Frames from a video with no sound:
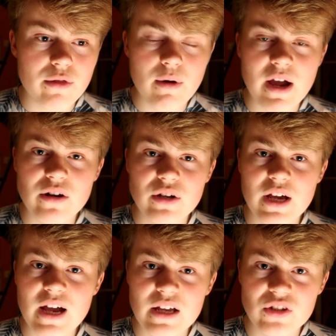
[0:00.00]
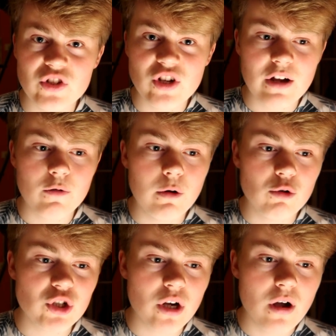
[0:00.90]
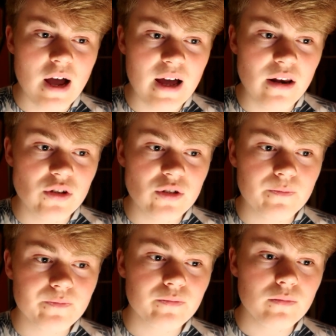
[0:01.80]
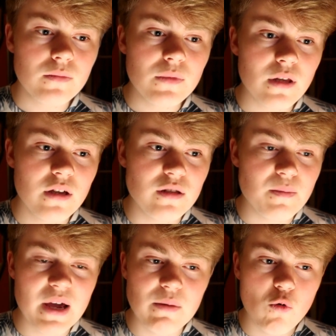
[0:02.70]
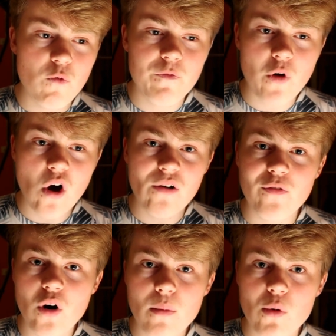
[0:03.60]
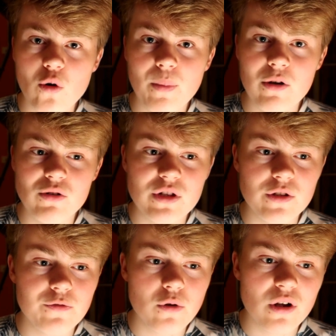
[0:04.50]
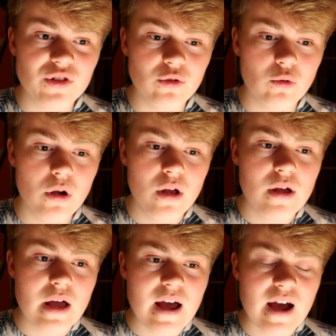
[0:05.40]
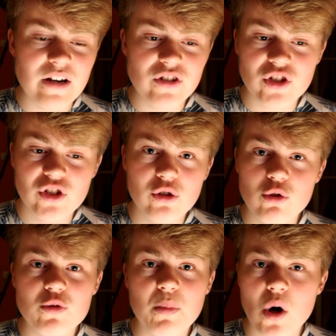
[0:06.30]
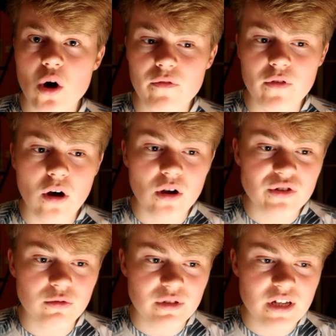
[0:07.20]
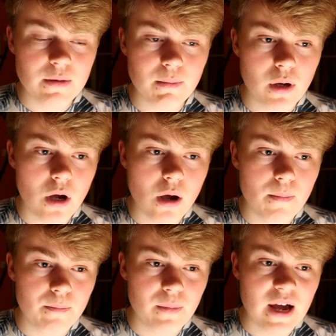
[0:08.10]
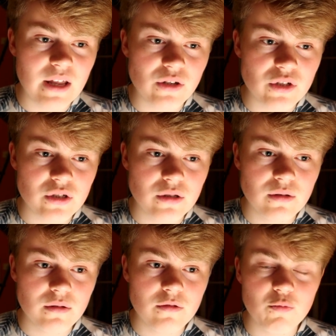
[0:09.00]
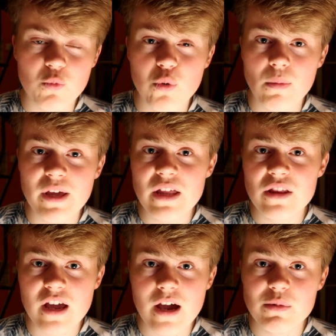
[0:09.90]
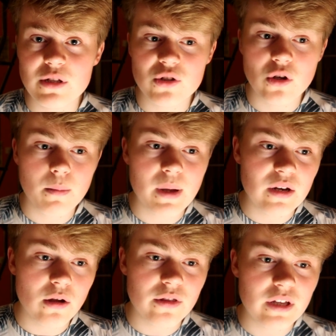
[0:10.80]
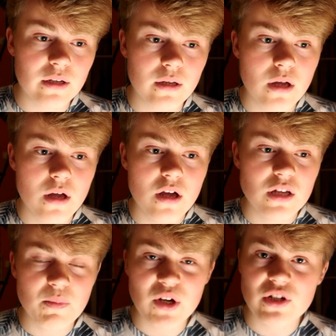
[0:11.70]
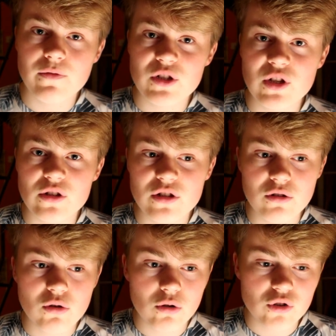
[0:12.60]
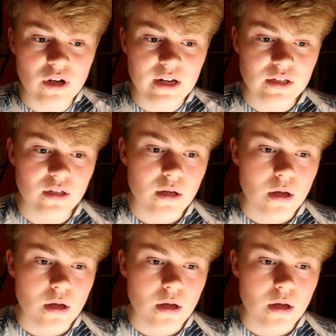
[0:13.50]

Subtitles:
threatened as Jack Wilshere, and he's made far more appearances for Arsenal, and he's a huge part of the Arsenal team, and will probably get the captain's armband, I think, especially if he signs a new contract.